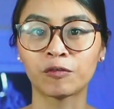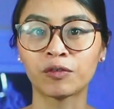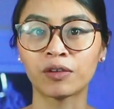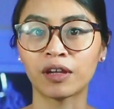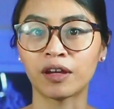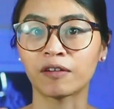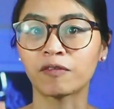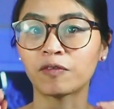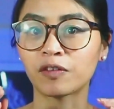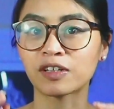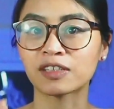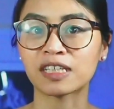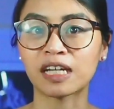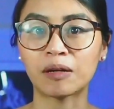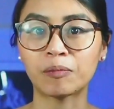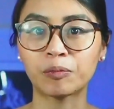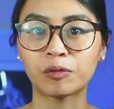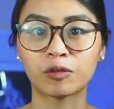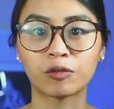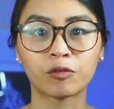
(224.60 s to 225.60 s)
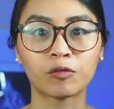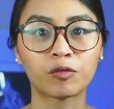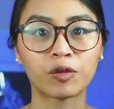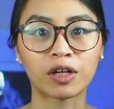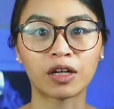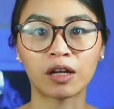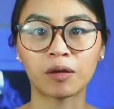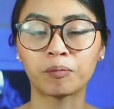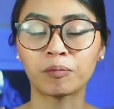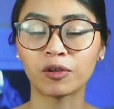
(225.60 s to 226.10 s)
Like for example, when
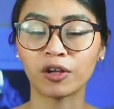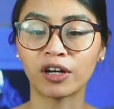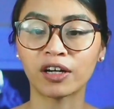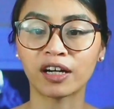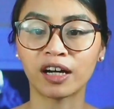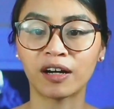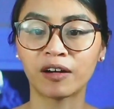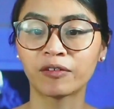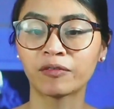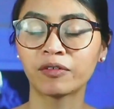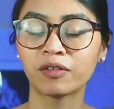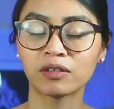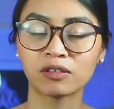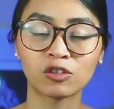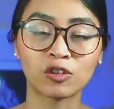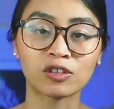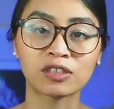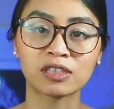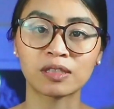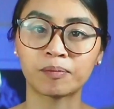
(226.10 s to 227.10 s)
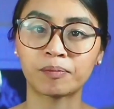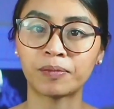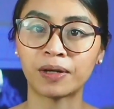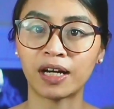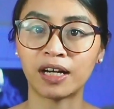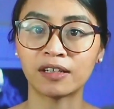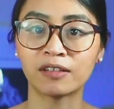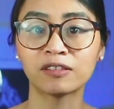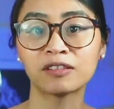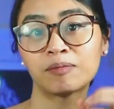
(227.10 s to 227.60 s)
a blogger talks
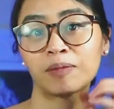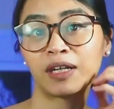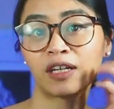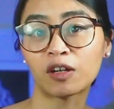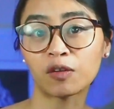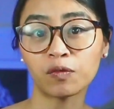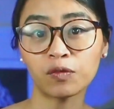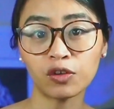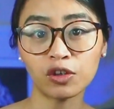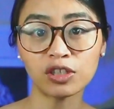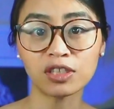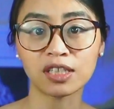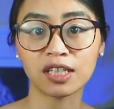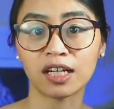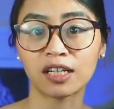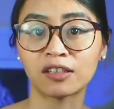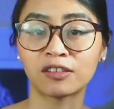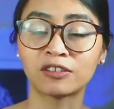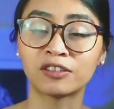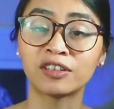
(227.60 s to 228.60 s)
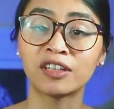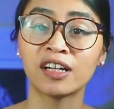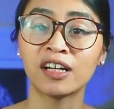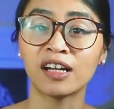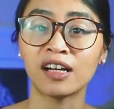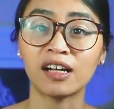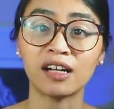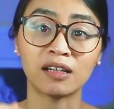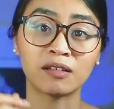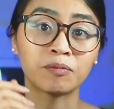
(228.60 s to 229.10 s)
about being a food channel
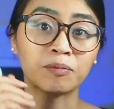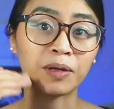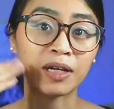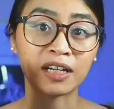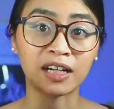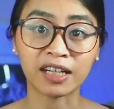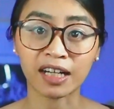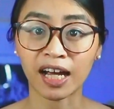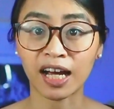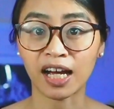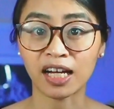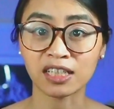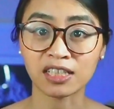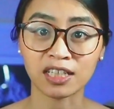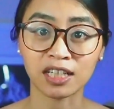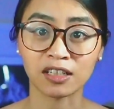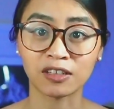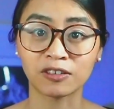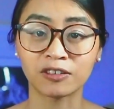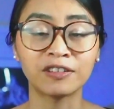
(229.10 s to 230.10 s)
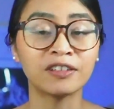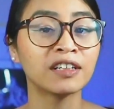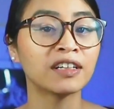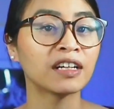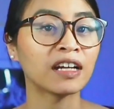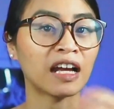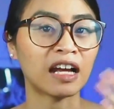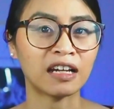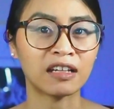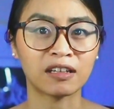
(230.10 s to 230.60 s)
and being a car channel,
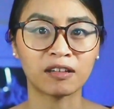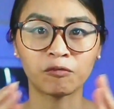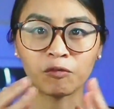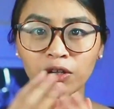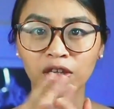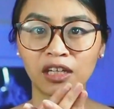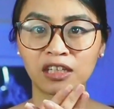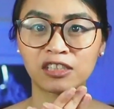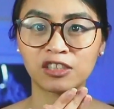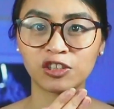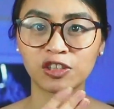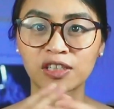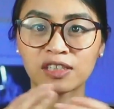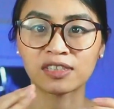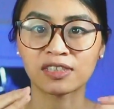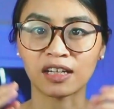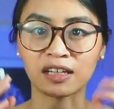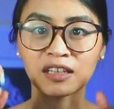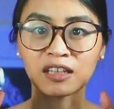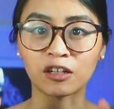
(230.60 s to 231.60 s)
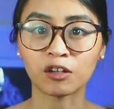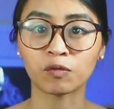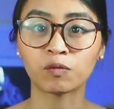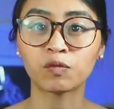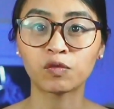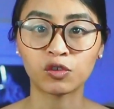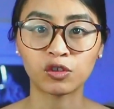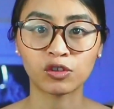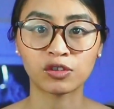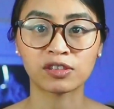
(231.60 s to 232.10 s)
and what they do is like they
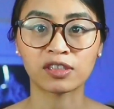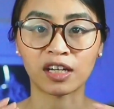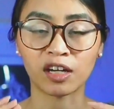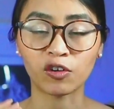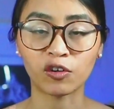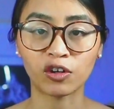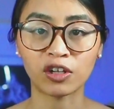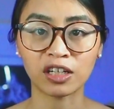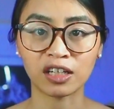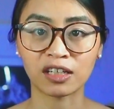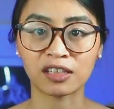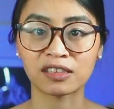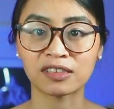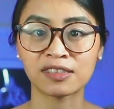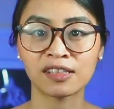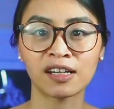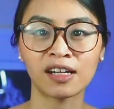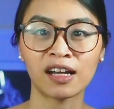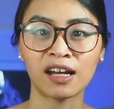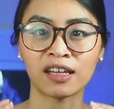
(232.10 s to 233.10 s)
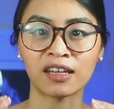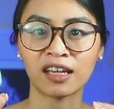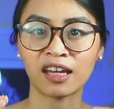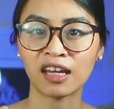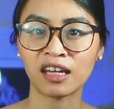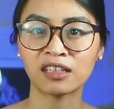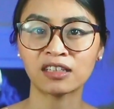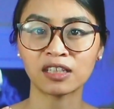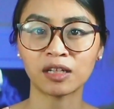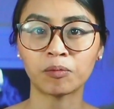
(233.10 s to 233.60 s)
confuse their audience and they
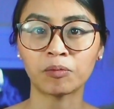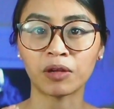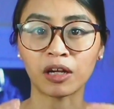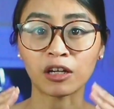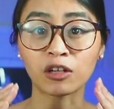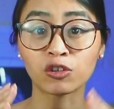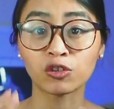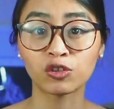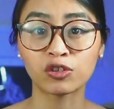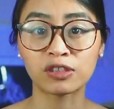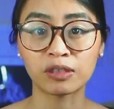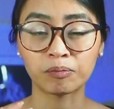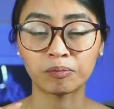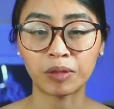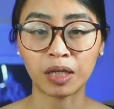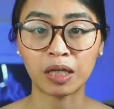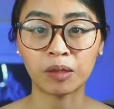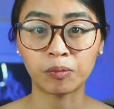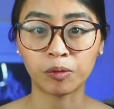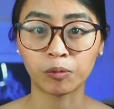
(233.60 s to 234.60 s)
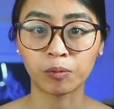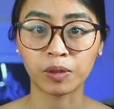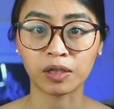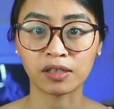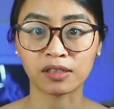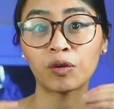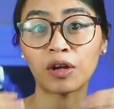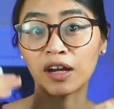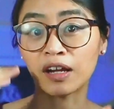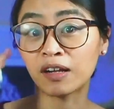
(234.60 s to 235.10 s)
end up like losing people
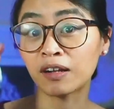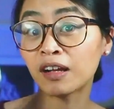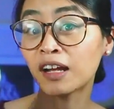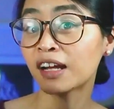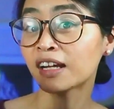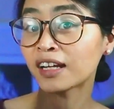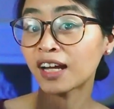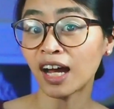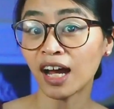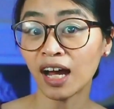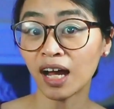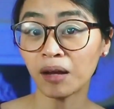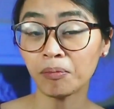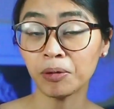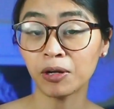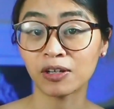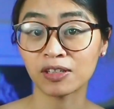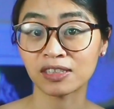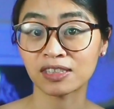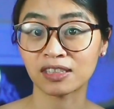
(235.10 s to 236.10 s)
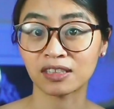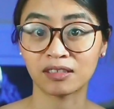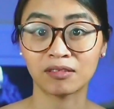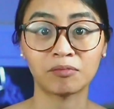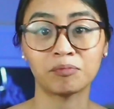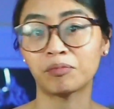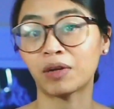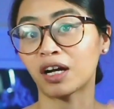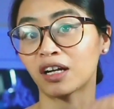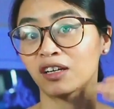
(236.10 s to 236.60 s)
because a car person
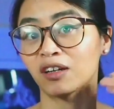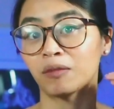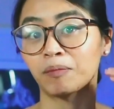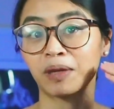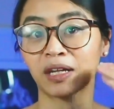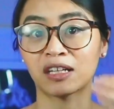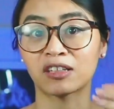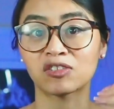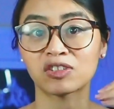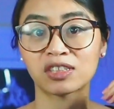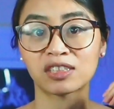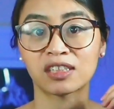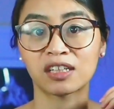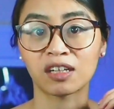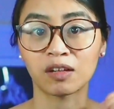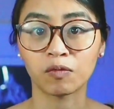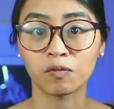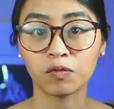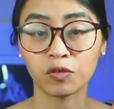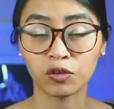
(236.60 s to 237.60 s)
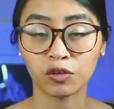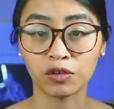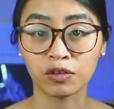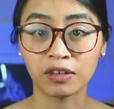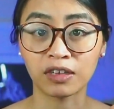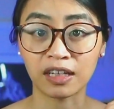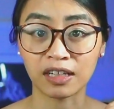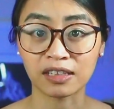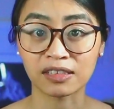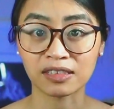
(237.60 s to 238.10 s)
might not be interested in food
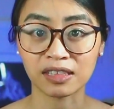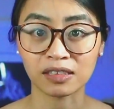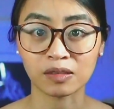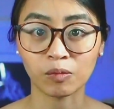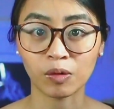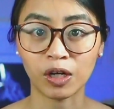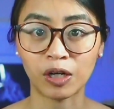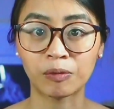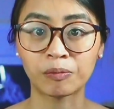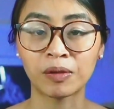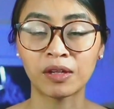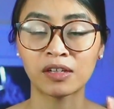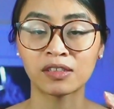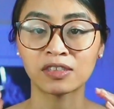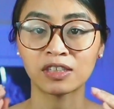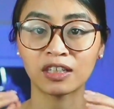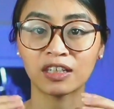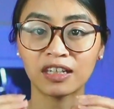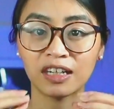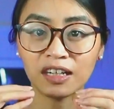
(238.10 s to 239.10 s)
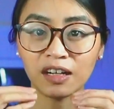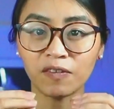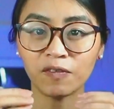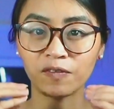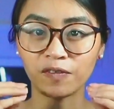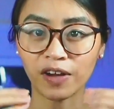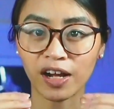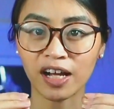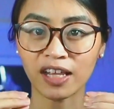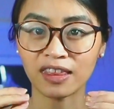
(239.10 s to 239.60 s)
things as well. So you need to
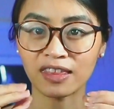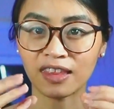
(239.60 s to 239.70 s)
find